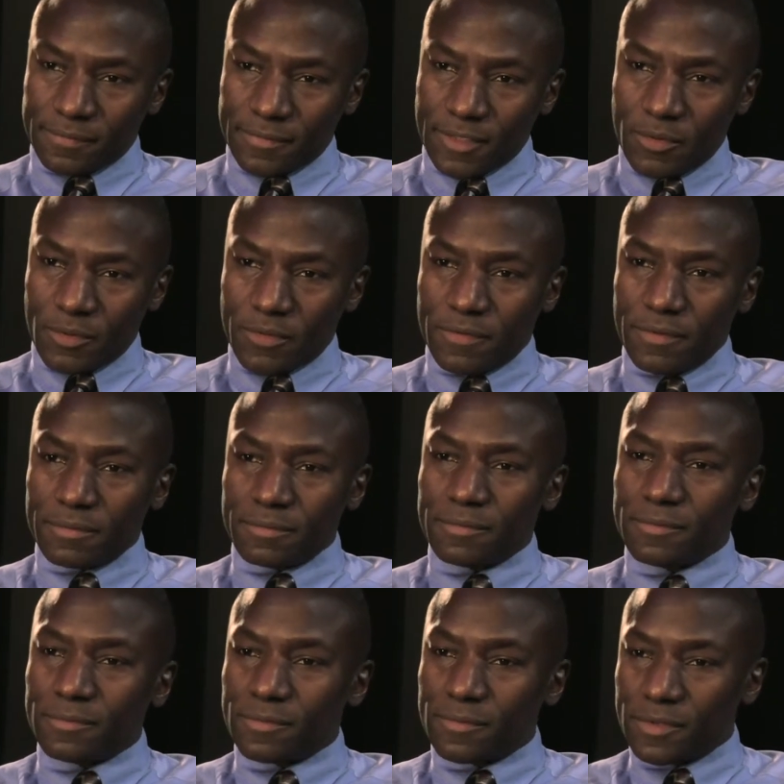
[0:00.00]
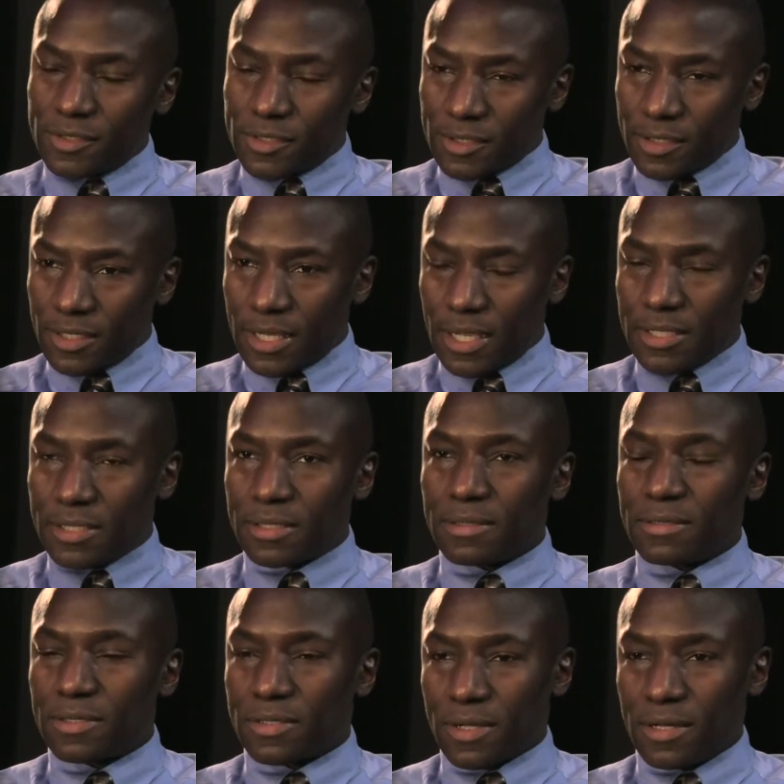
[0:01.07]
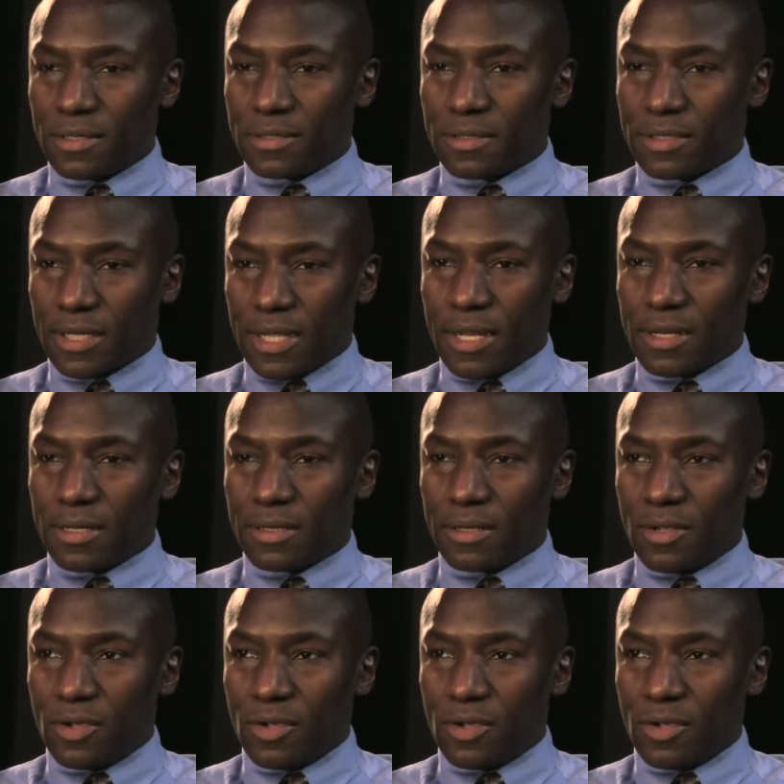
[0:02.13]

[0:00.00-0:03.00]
They went from Iceland to Scotland to Canada.